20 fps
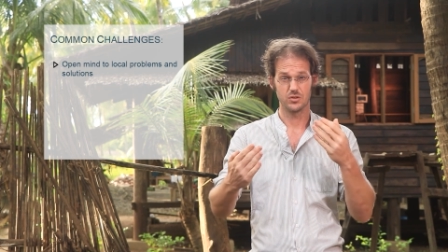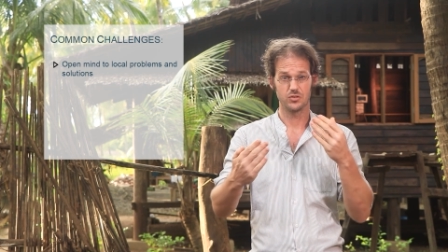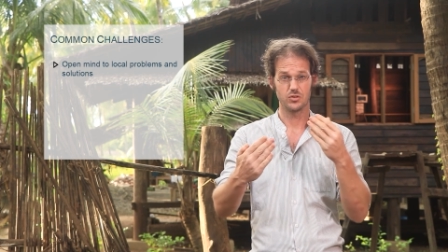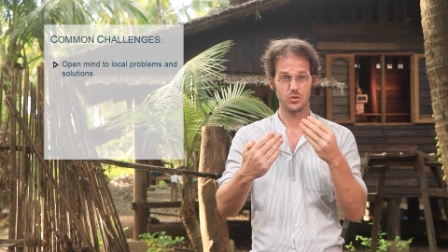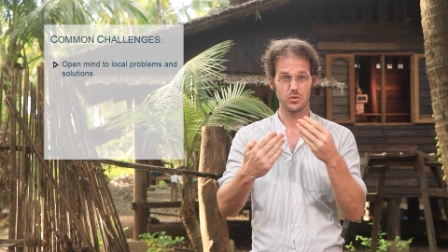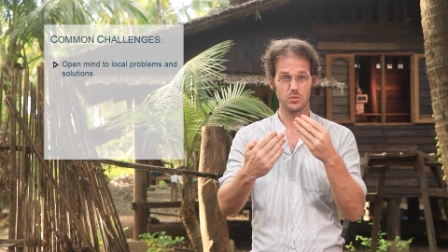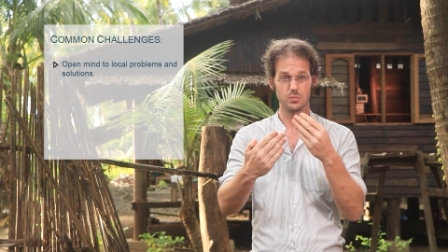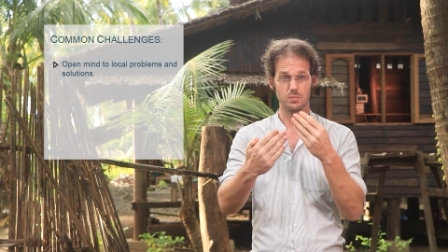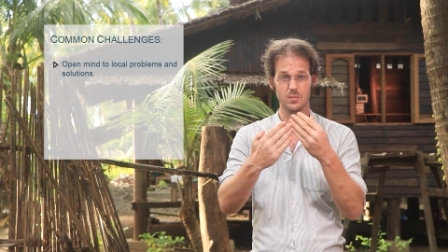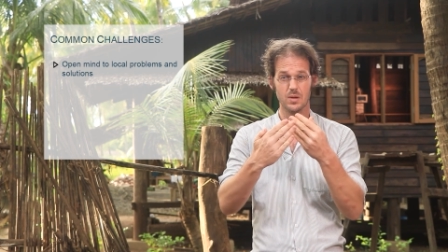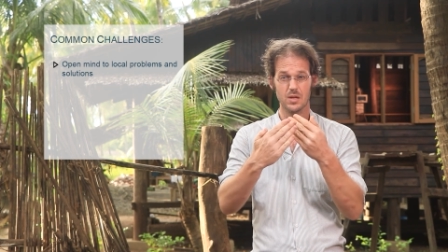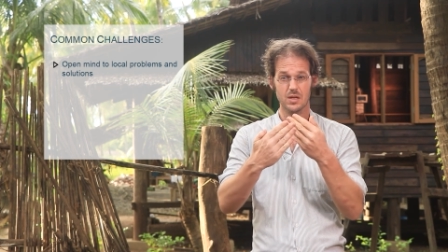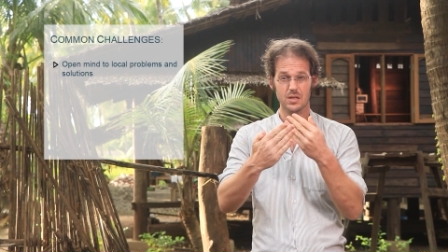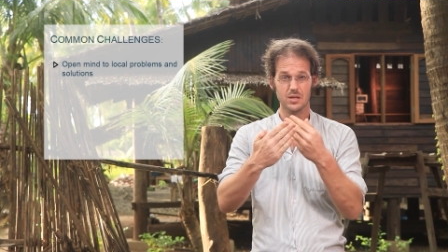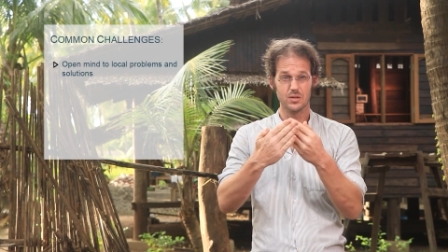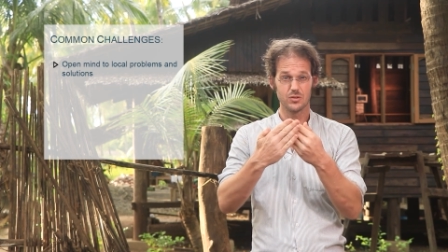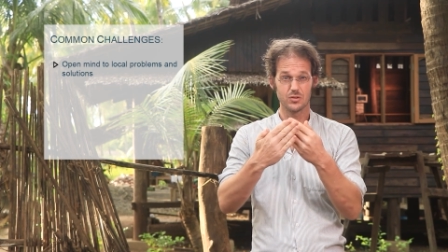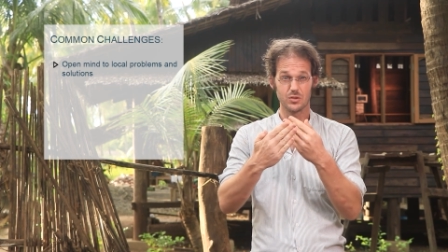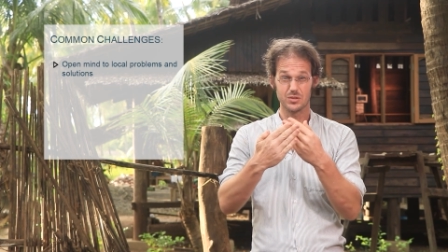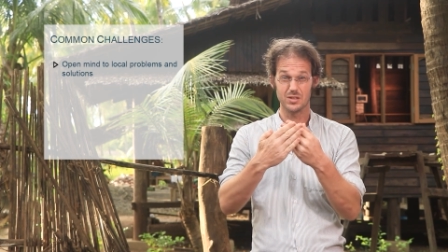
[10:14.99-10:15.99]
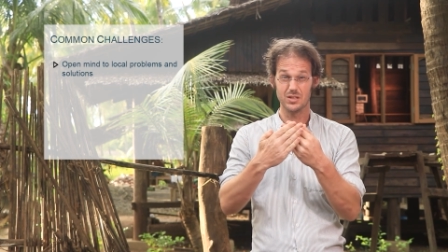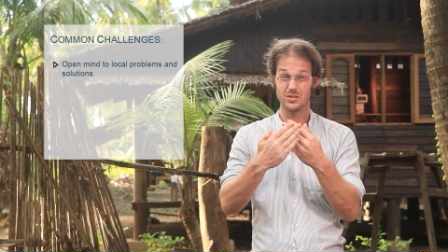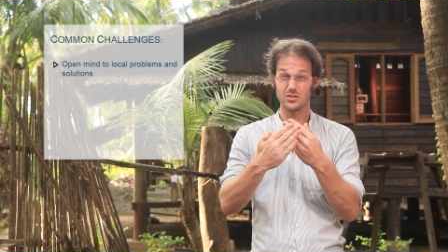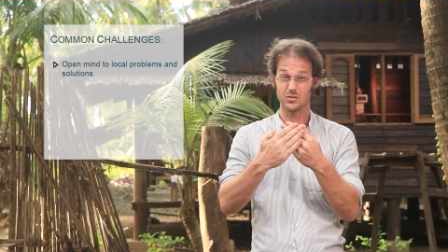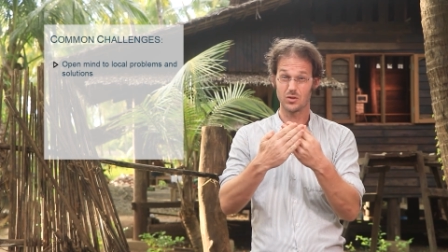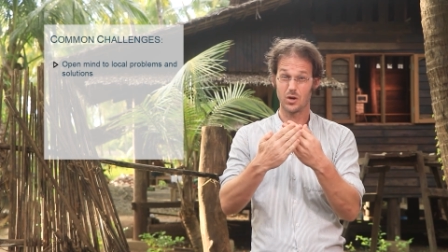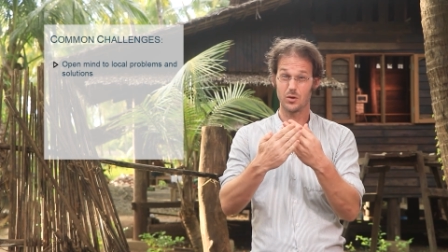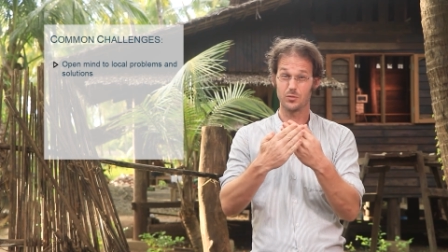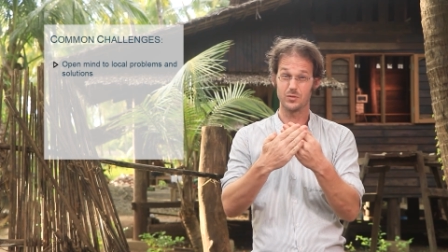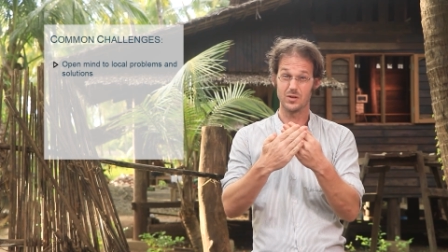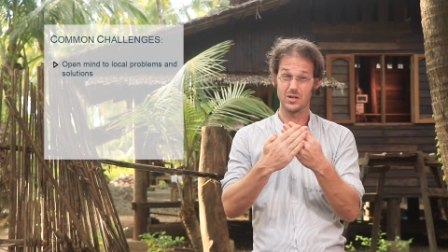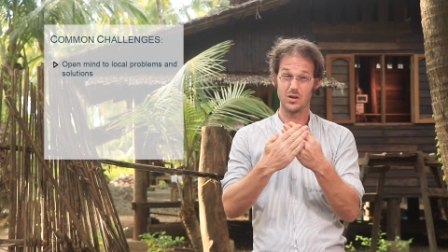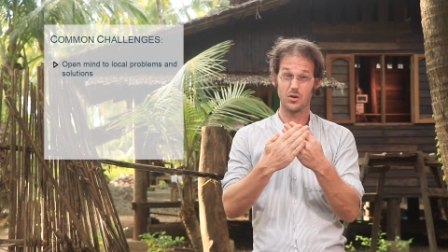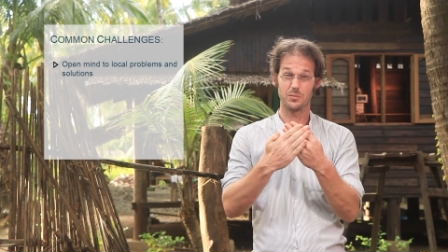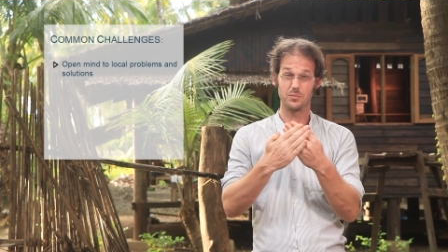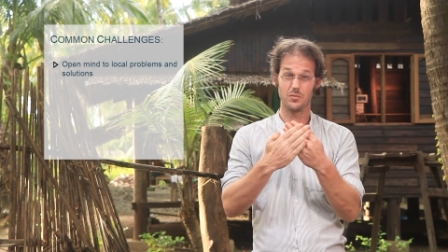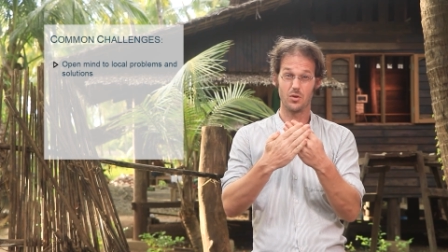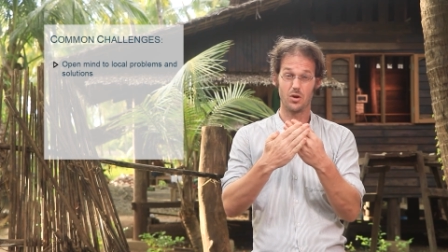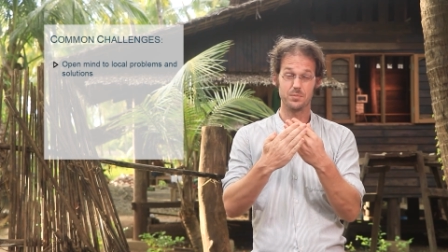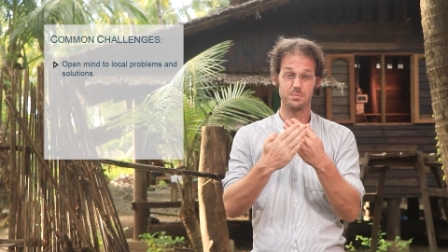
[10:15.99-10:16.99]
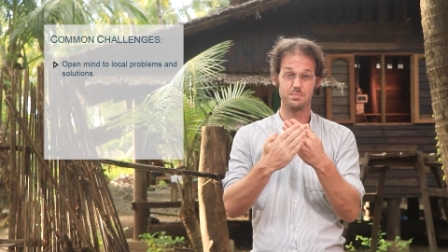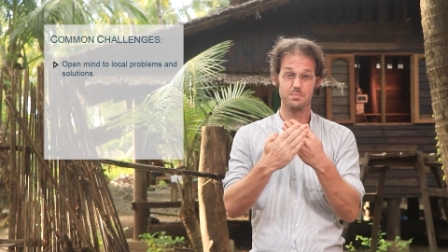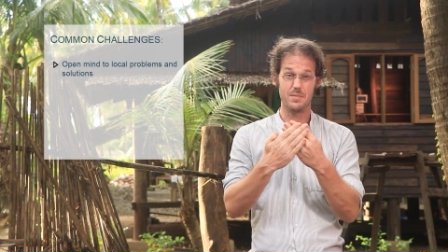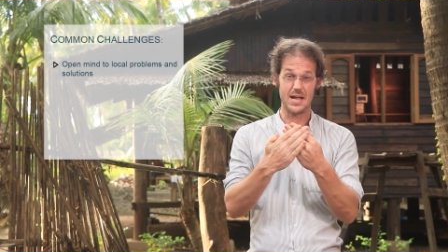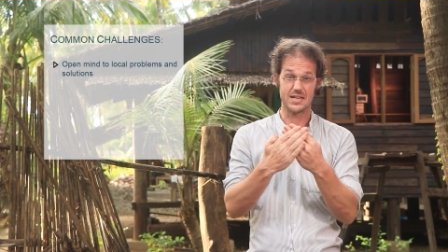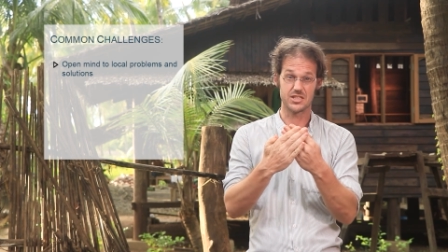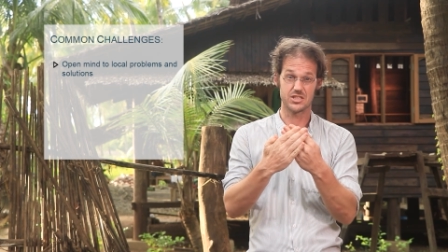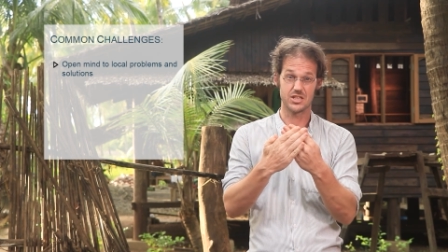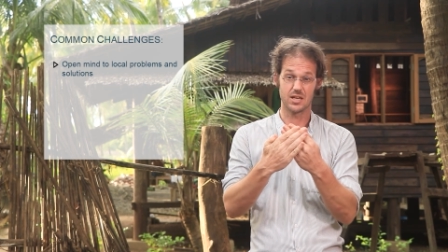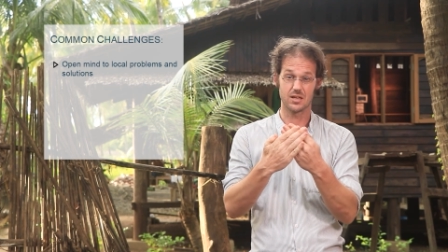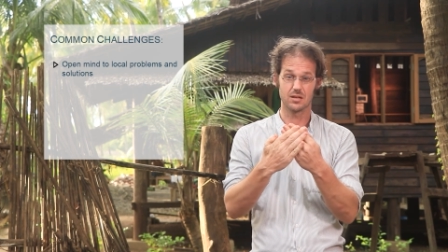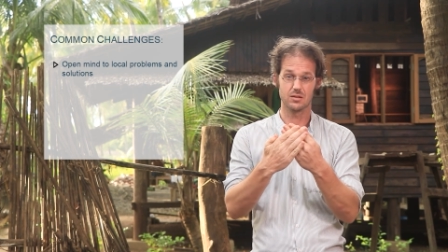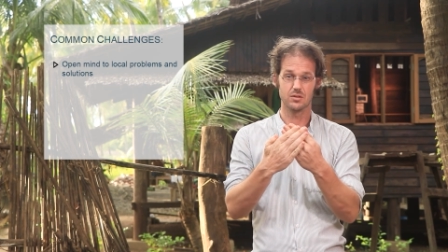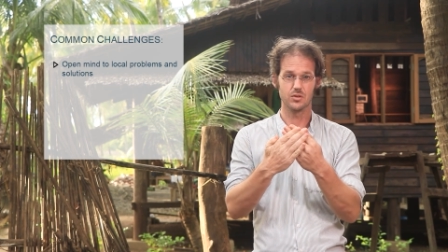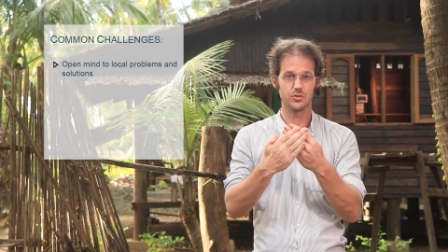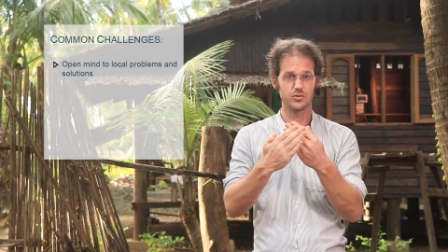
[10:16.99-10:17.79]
So this is often not matching.